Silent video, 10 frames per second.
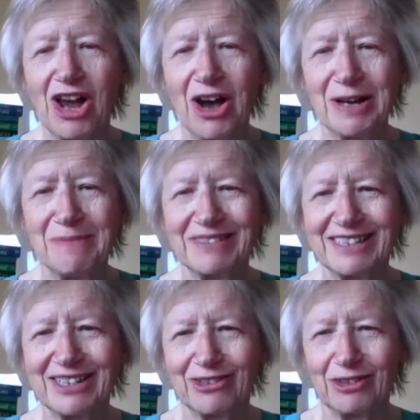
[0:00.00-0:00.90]
time,
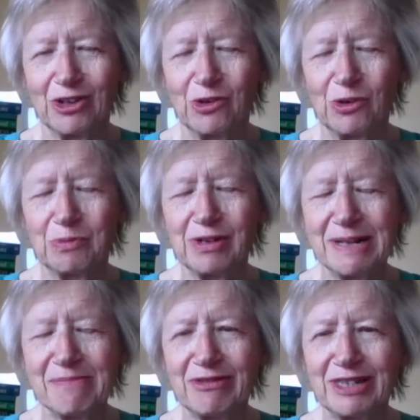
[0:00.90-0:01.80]
still all
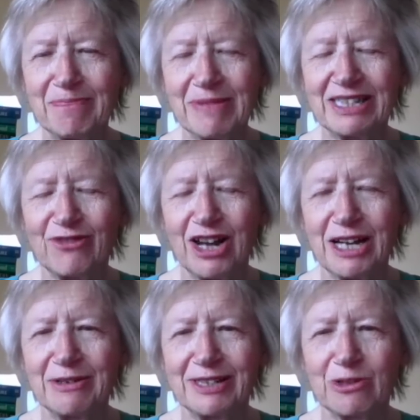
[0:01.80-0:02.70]
pretty mystified
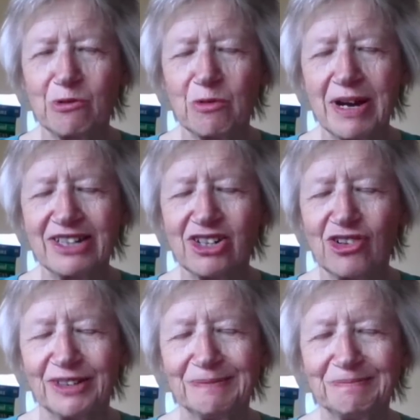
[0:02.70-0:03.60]
as to what went
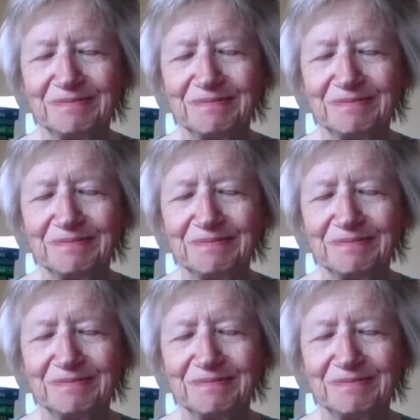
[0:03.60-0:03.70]
on.